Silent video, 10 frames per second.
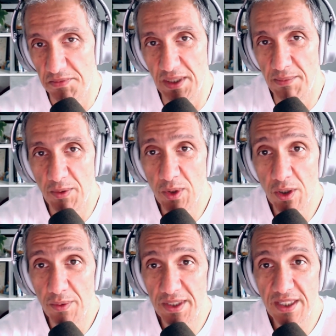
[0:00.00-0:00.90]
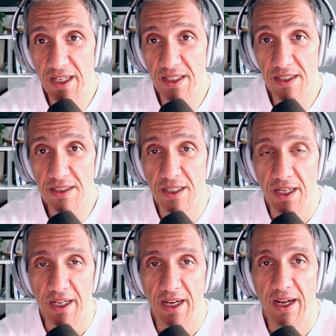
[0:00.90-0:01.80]
I mean, we always say this,
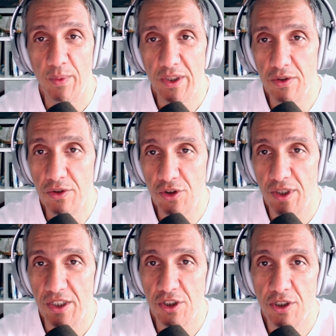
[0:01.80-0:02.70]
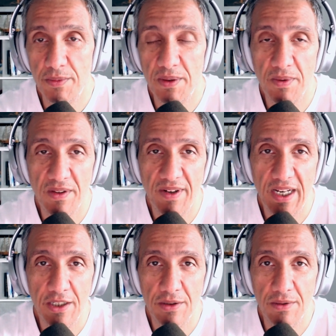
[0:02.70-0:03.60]
and we do try and show people the
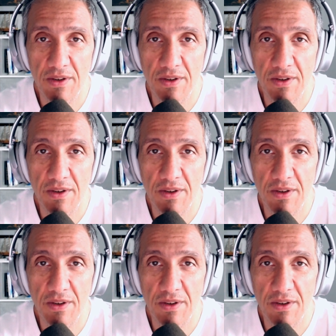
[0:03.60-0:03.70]
value